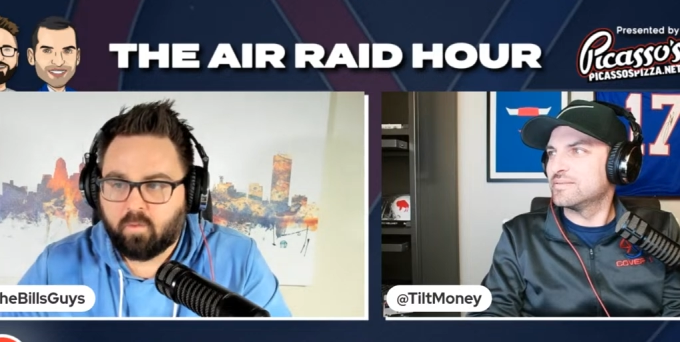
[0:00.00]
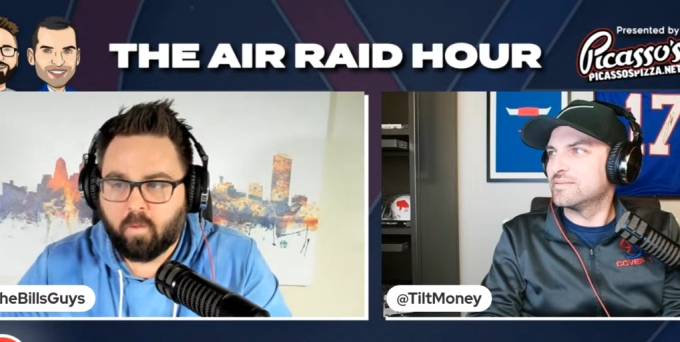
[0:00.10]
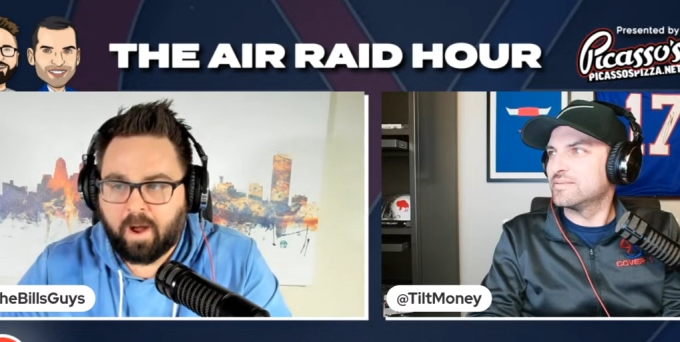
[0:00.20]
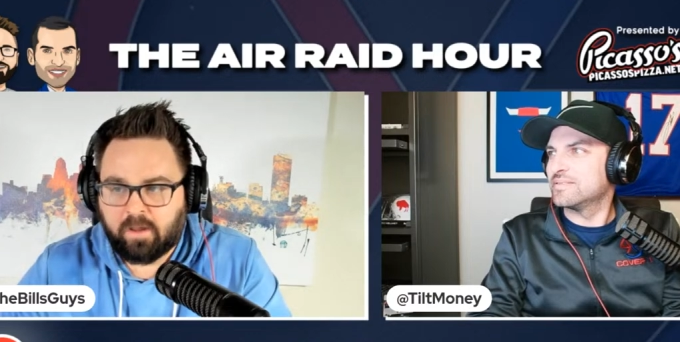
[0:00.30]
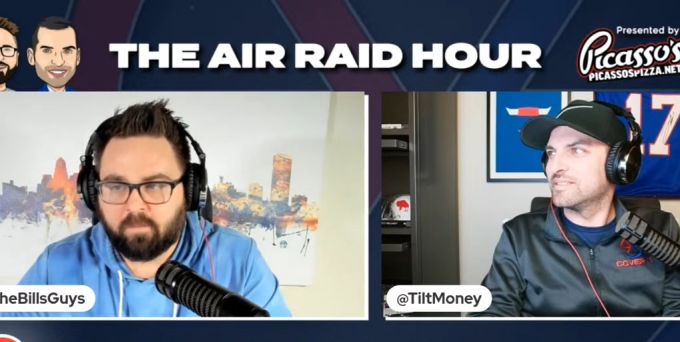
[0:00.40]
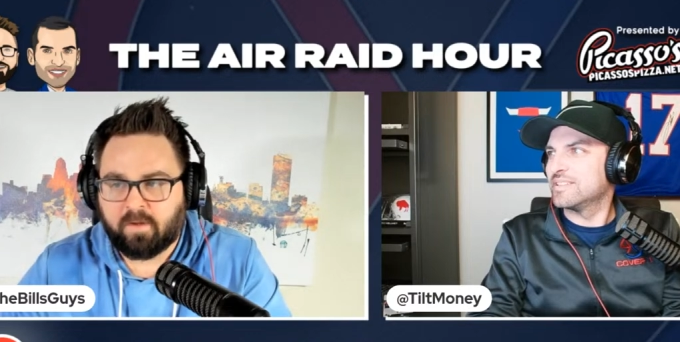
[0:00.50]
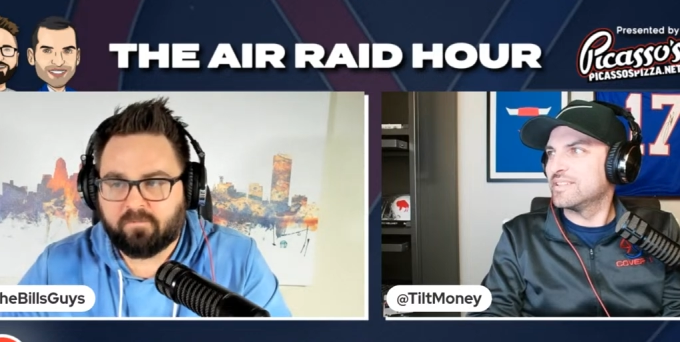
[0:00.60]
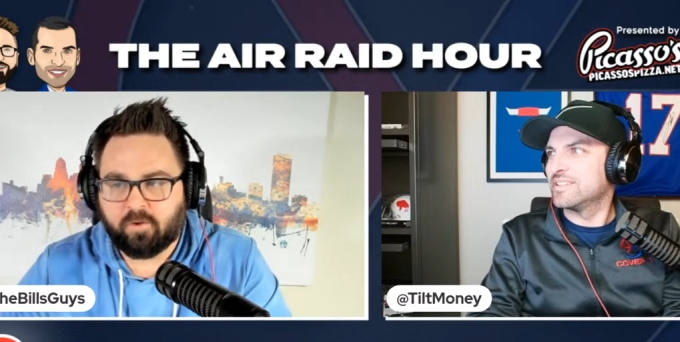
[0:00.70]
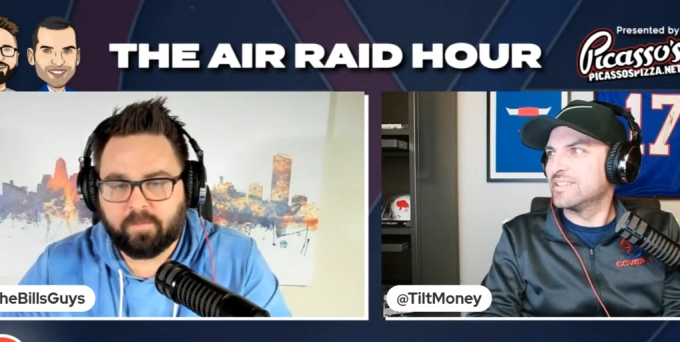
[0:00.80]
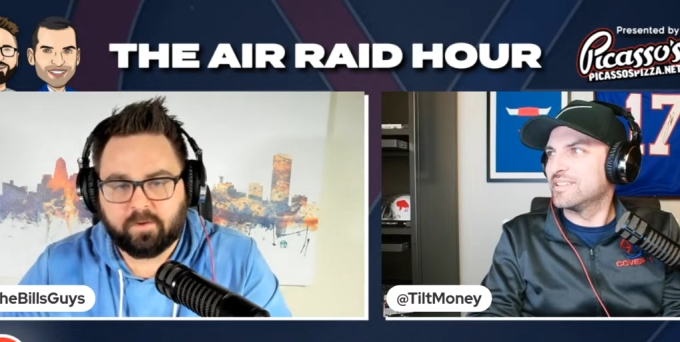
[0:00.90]
Speaker 1: Why do the
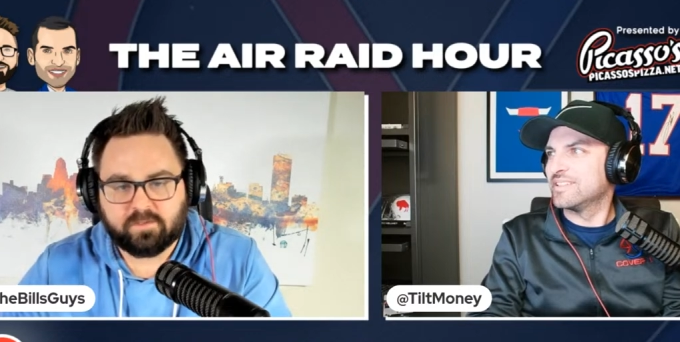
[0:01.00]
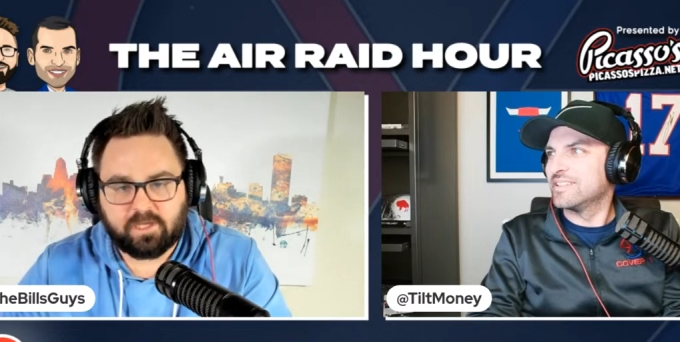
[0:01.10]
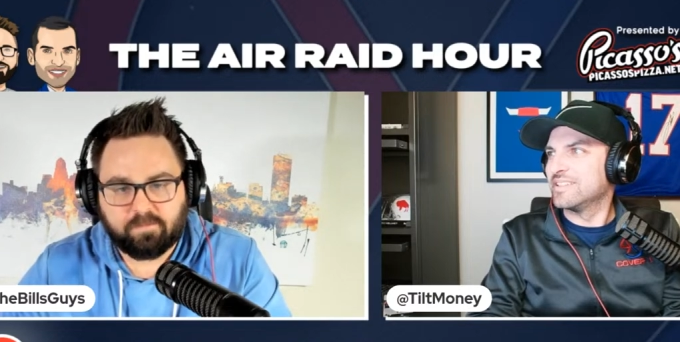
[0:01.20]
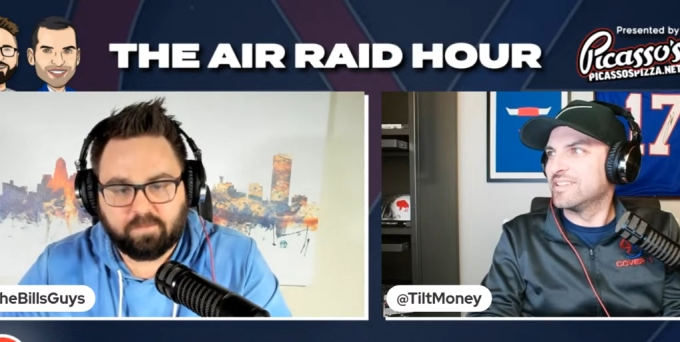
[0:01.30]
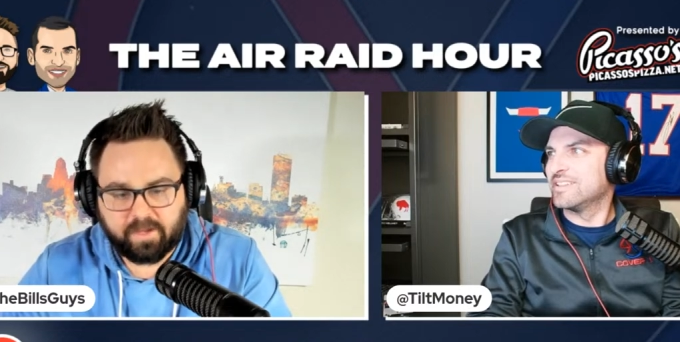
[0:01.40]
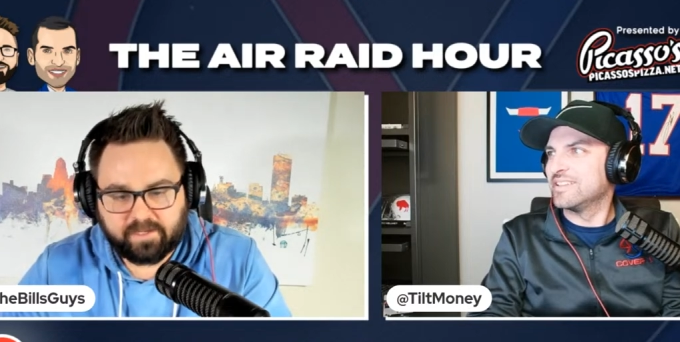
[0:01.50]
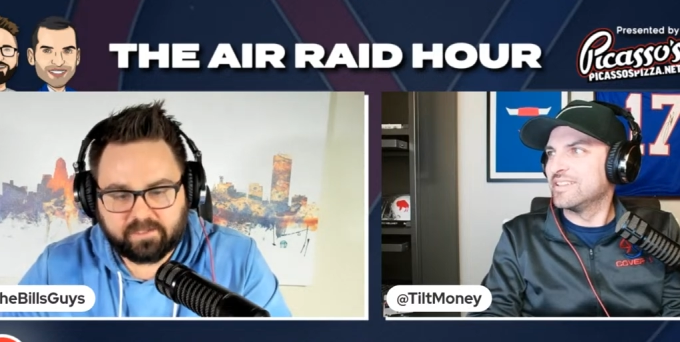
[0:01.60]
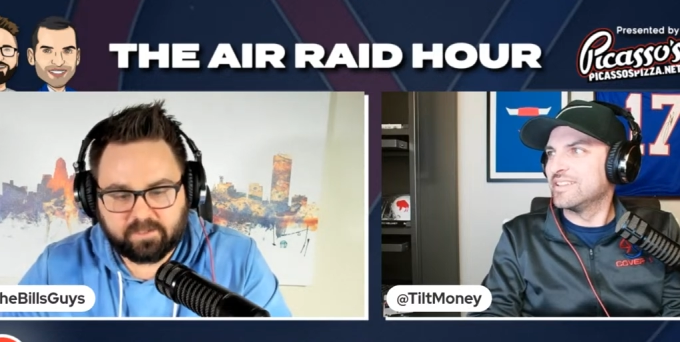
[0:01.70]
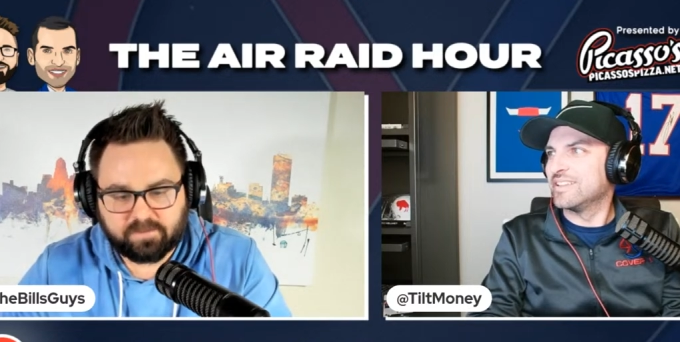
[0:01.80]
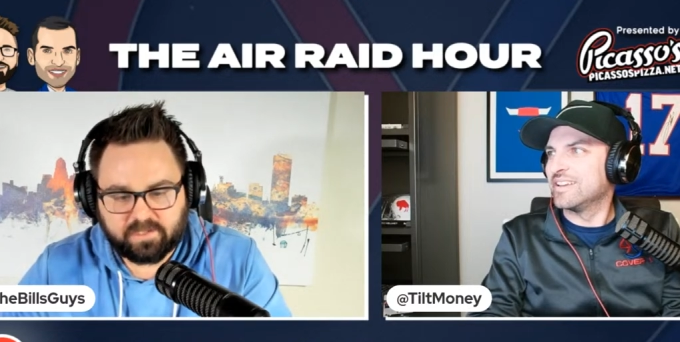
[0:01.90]
Buffalo Bills keep playing
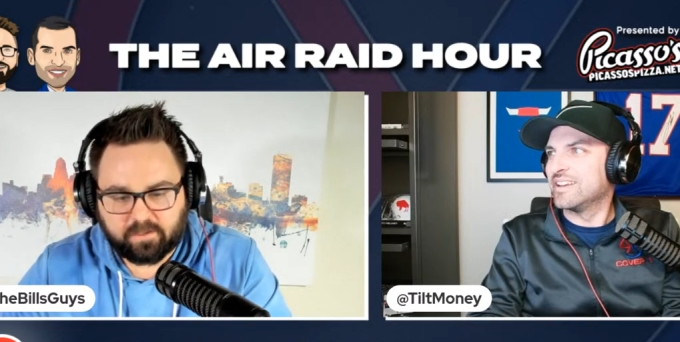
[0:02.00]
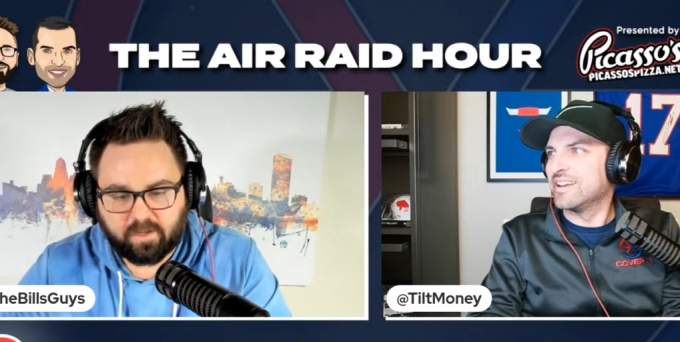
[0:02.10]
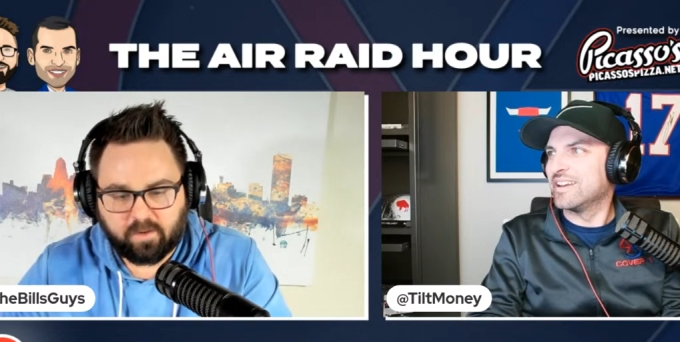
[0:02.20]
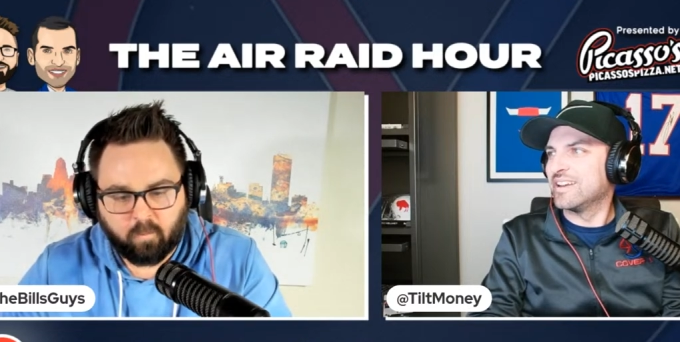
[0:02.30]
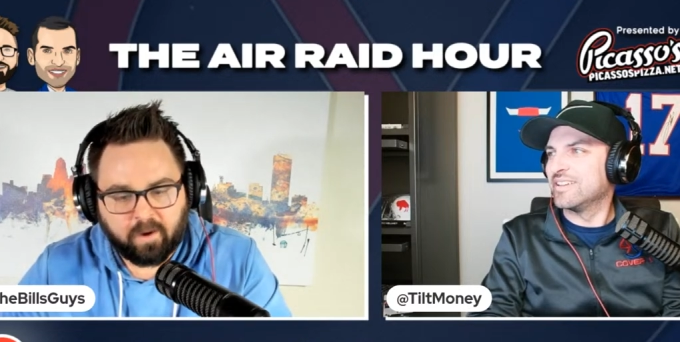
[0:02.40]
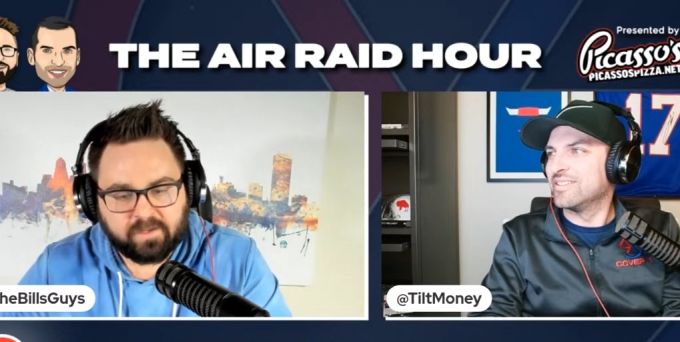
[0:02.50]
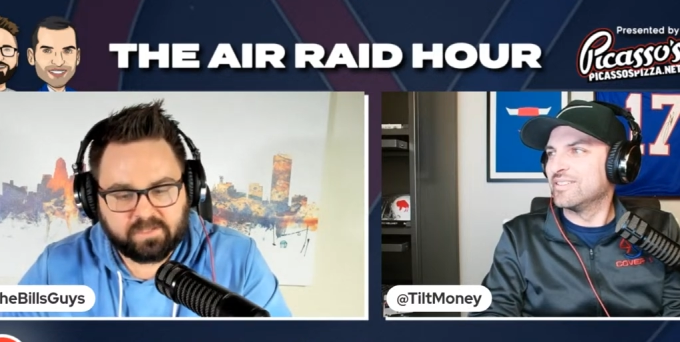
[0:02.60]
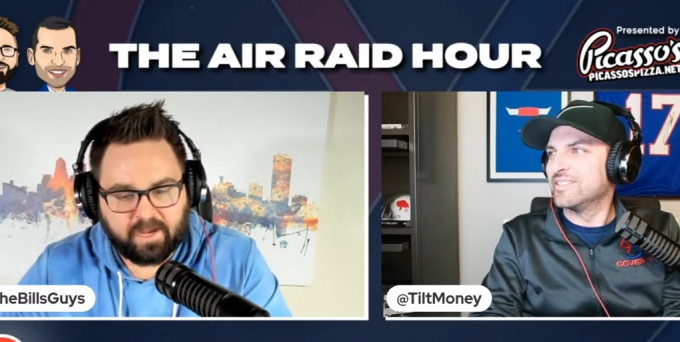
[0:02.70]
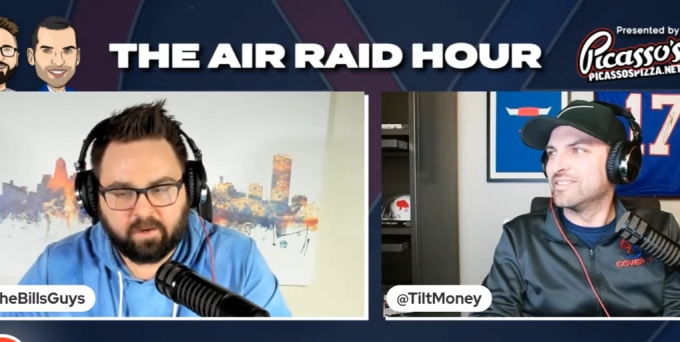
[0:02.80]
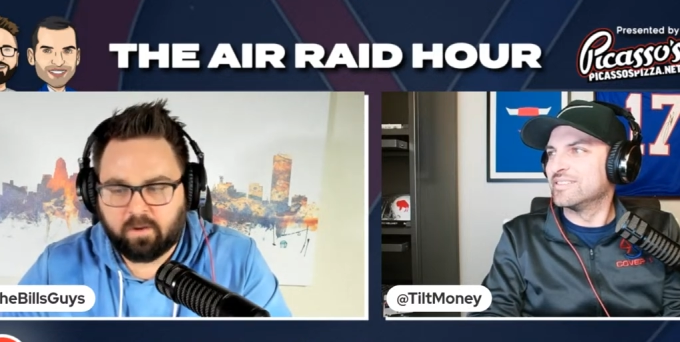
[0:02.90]
Tim Settle at one
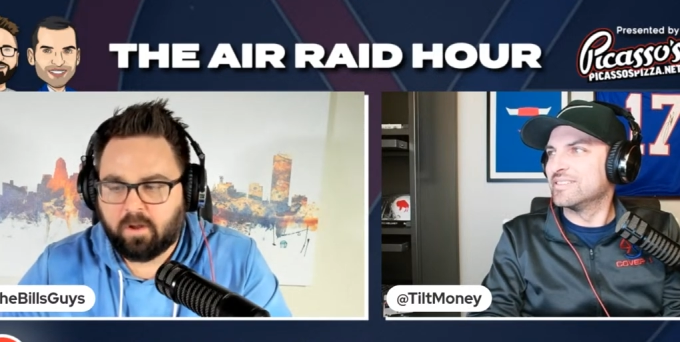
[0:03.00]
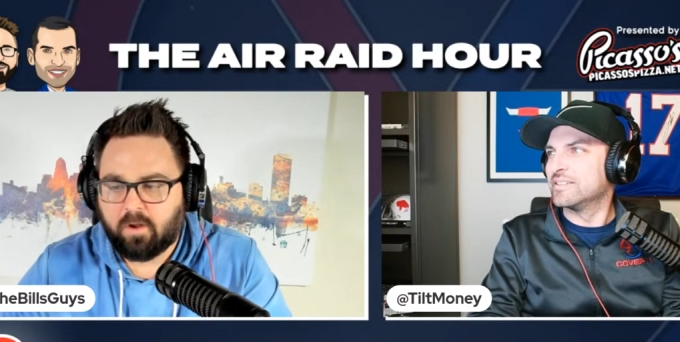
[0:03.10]
tech?